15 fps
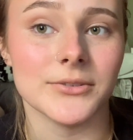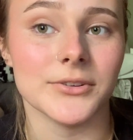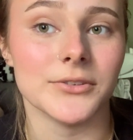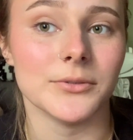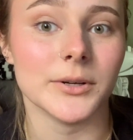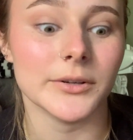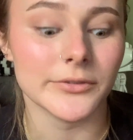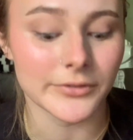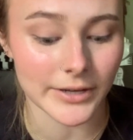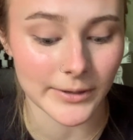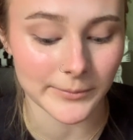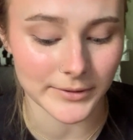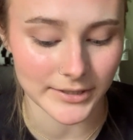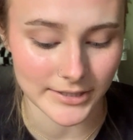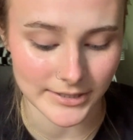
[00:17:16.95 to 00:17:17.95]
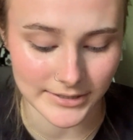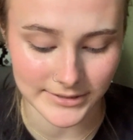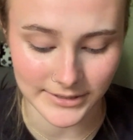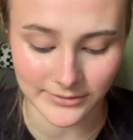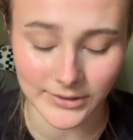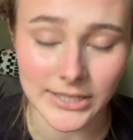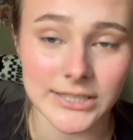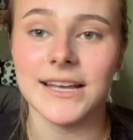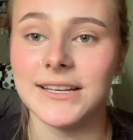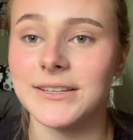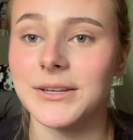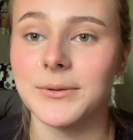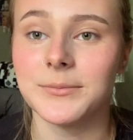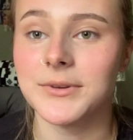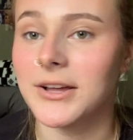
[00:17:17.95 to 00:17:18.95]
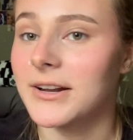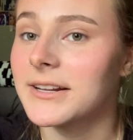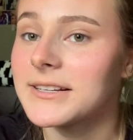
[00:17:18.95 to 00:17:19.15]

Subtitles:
your real family is if they end up not